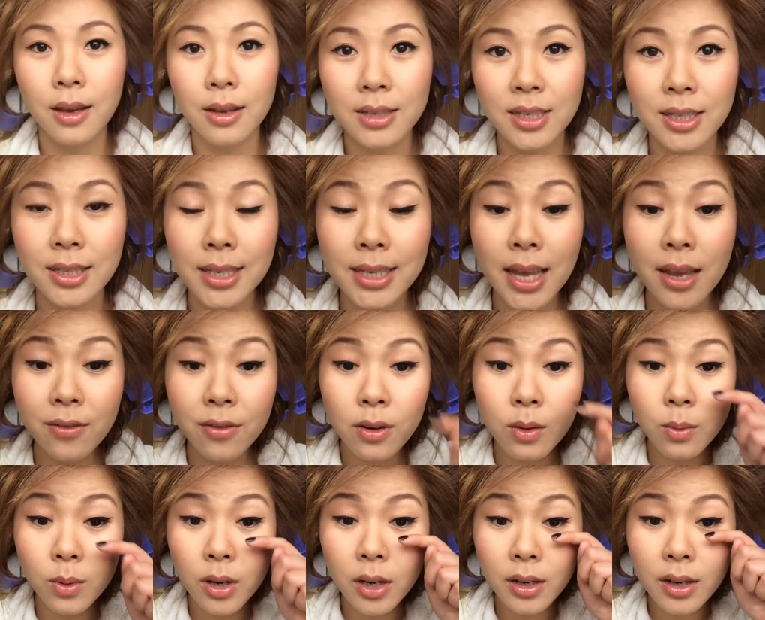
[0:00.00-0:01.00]
So today for
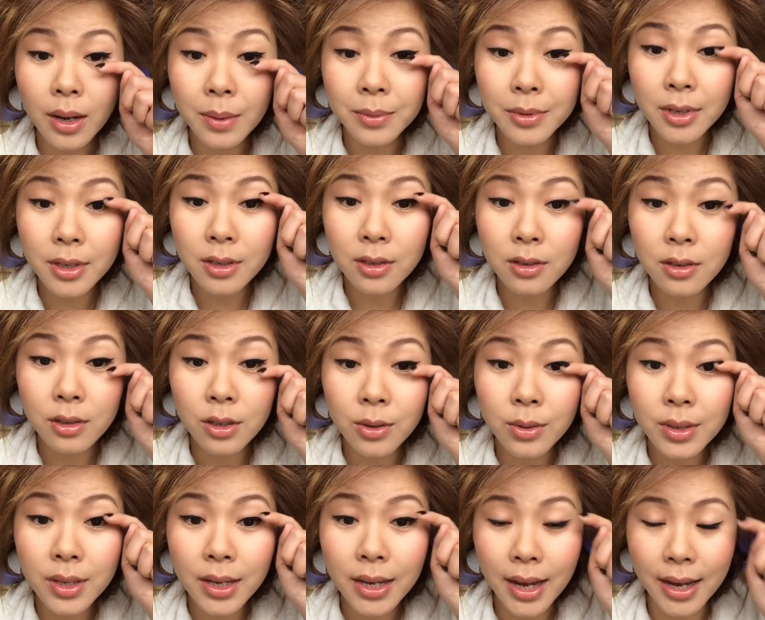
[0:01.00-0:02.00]
work, I'm just
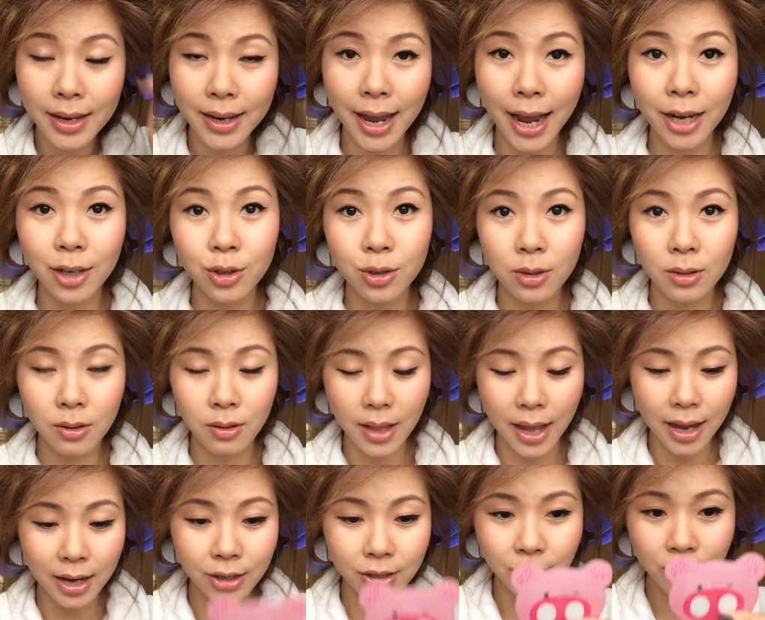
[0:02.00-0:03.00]
using a natural
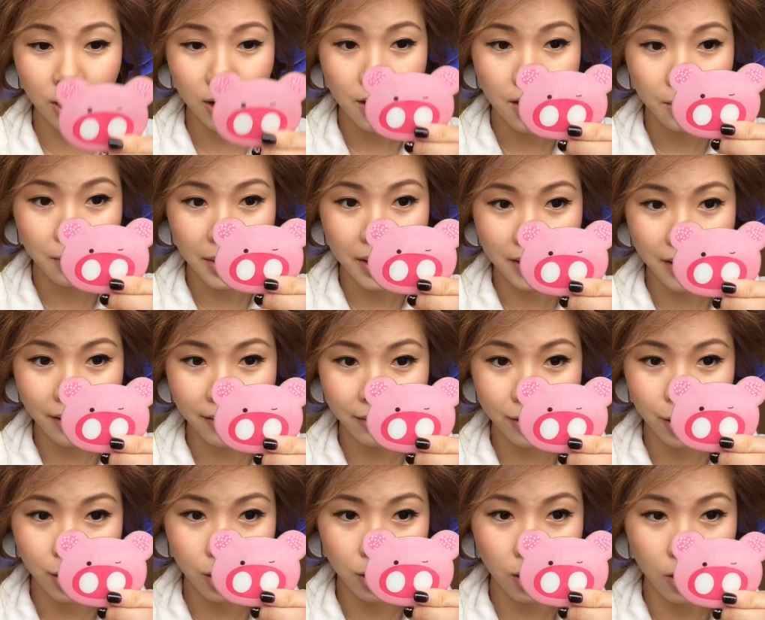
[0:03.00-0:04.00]
lash, but
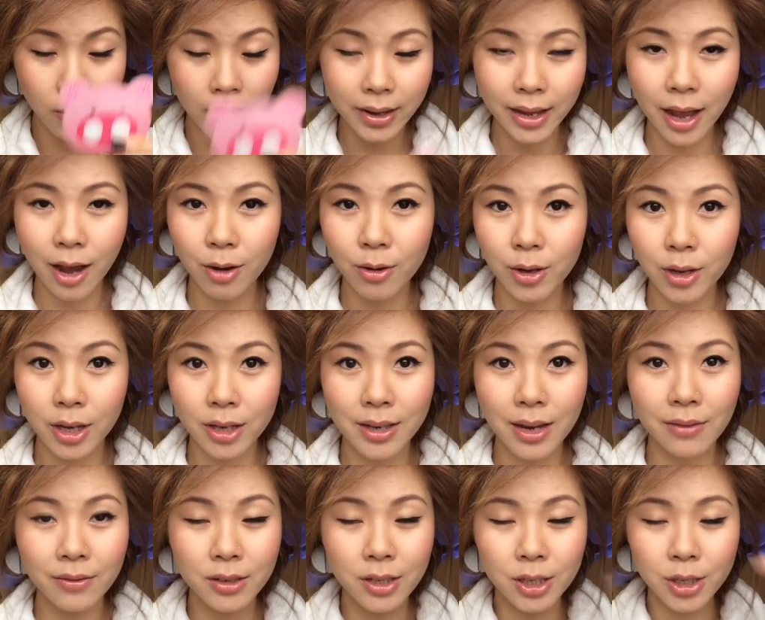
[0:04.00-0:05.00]
if you're going out, you can
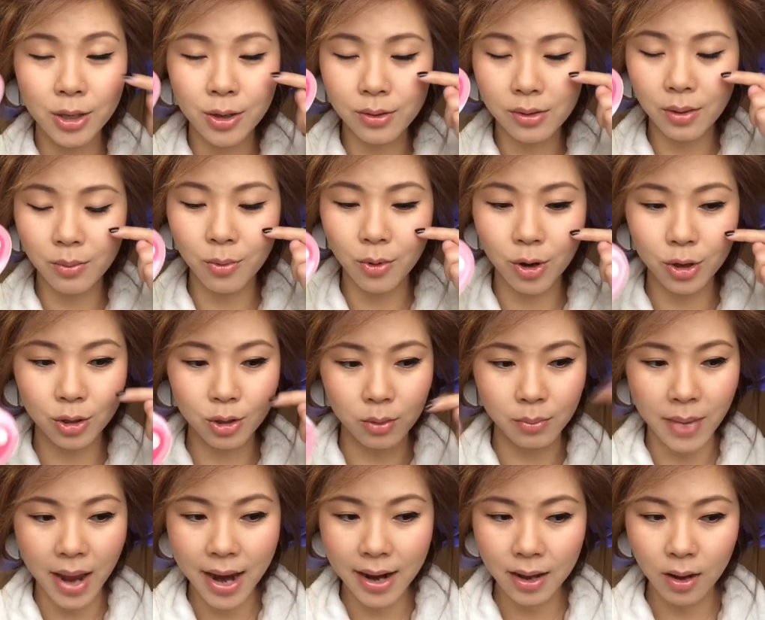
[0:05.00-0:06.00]
definitely use a more
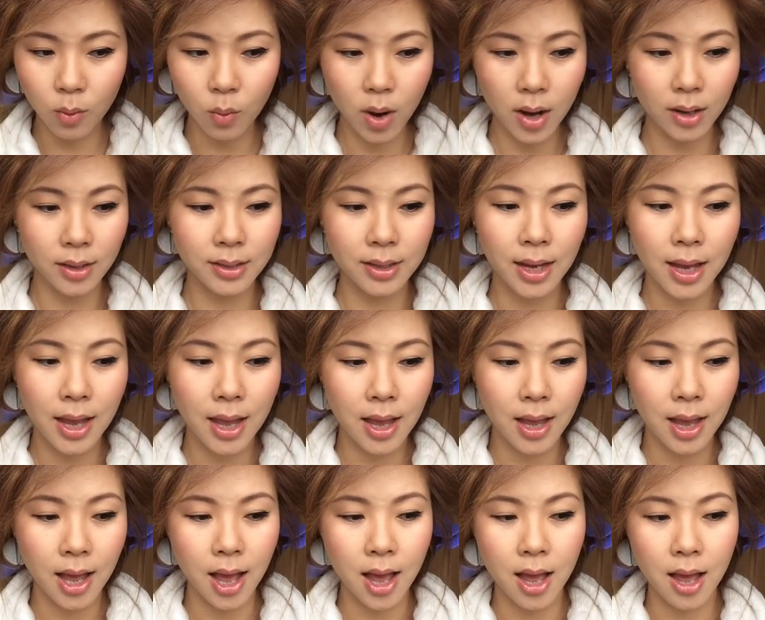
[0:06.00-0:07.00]
dramatic one
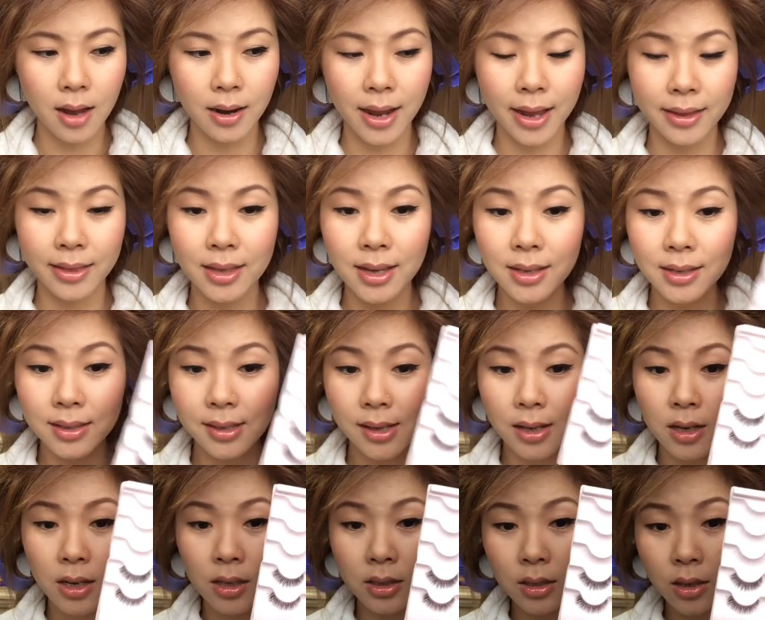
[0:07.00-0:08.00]
like this.
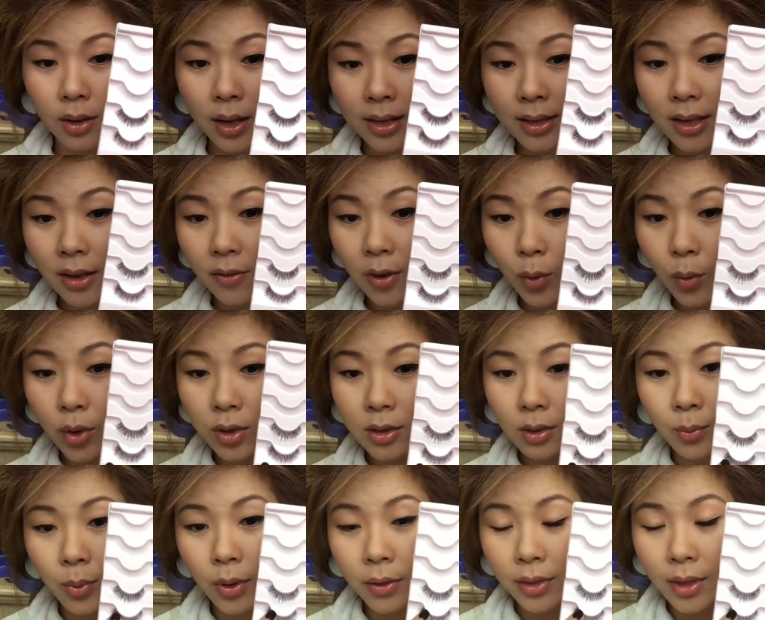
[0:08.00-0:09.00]
So let's say if you were
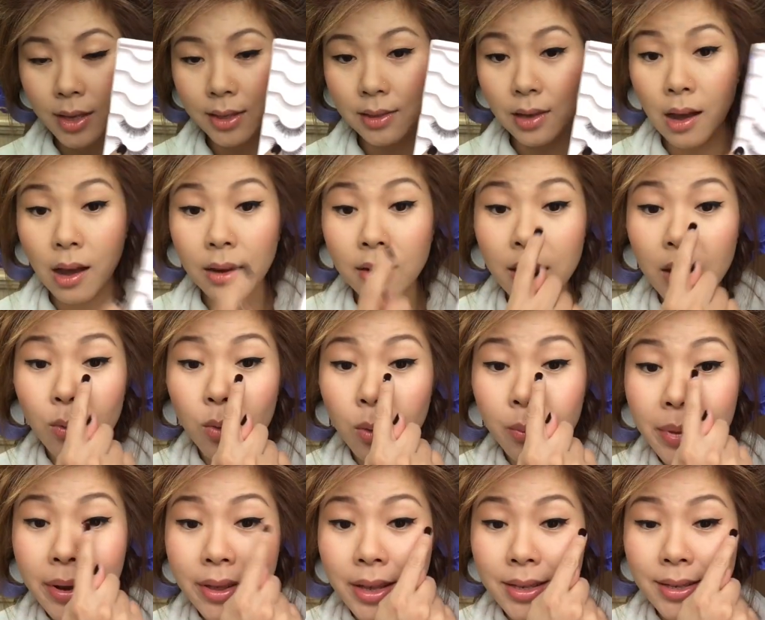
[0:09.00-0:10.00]
to put this on, it will
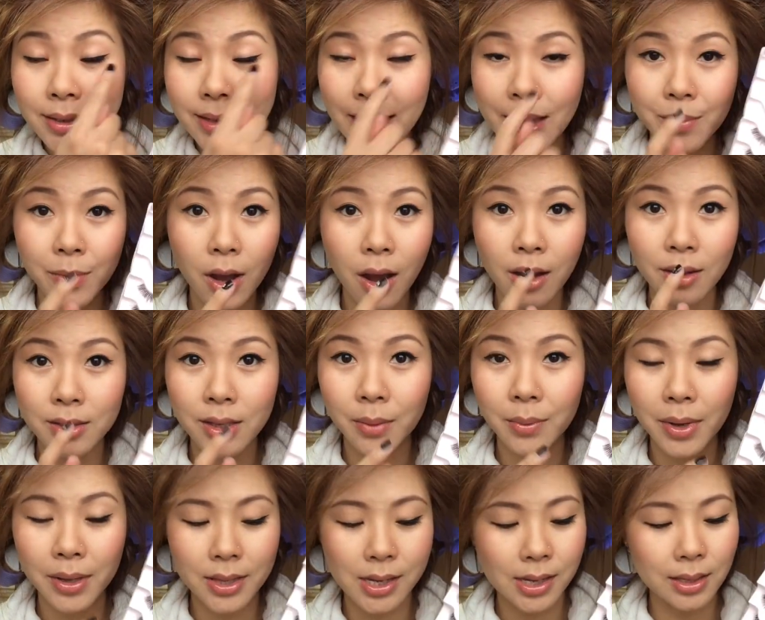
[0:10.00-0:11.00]
be the same
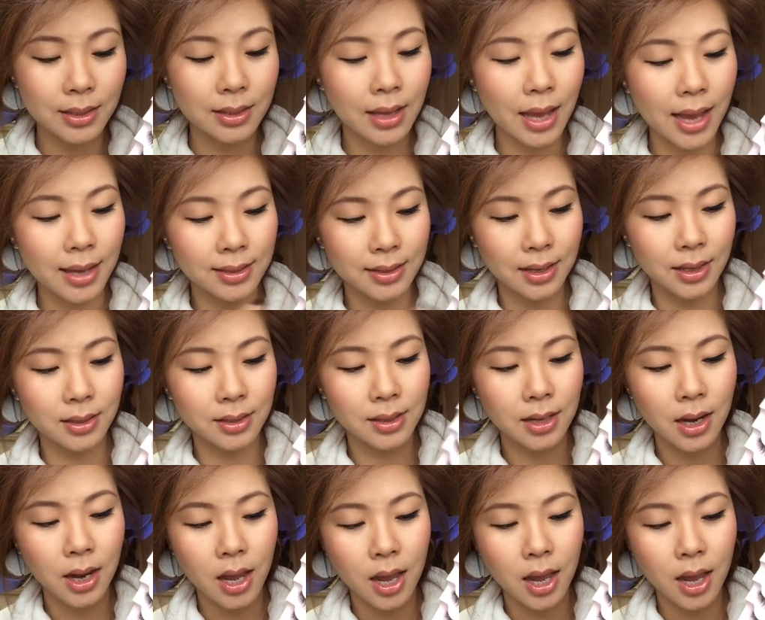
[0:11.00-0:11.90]
concept as this.